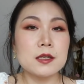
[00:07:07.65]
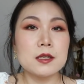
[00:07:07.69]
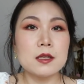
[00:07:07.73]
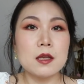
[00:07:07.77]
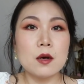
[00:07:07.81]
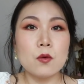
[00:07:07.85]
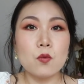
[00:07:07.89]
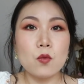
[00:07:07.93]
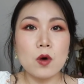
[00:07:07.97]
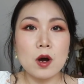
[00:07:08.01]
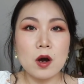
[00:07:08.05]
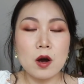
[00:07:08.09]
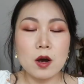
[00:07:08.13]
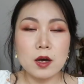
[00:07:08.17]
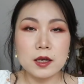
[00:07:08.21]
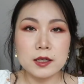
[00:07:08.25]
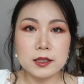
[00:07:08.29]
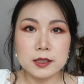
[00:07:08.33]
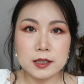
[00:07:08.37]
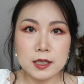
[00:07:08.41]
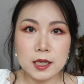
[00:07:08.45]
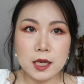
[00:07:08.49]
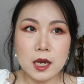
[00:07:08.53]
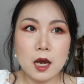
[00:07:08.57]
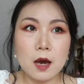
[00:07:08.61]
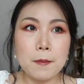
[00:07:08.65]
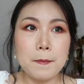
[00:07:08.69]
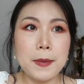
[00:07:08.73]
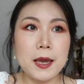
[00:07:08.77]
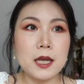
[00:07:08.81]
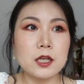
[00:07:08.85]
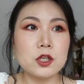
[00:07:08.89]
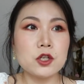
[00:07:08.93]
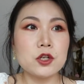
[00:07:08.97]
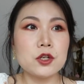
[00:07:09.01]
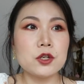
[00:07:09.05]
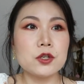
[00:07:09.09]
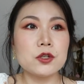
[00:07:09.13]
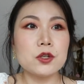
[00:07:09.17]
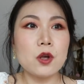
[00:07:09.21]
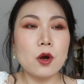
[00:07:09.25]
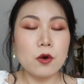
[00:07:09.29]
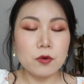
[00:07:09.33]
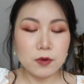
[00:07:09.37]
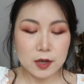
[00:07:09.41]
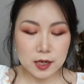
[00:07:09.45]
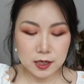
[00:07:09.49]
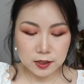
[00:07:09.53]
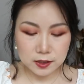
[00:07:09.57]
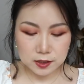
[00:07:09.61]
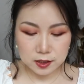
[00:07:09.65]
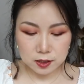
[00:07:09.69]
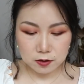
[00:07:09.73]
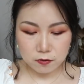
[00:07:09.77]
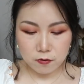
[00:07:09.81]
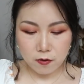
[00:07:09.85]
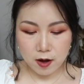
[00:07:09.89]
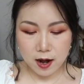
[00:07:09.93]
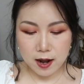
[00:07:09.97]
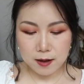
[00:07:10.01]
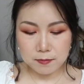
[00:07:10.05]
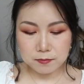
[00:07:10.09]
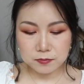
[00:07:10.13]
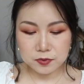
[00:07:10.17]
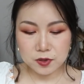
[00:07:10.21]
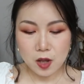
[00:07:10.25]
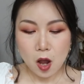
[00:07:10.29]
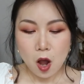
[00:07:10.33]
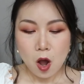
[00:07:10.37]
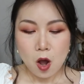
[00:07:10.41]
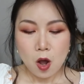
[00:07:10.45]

then when I see her pictures on Instagrams,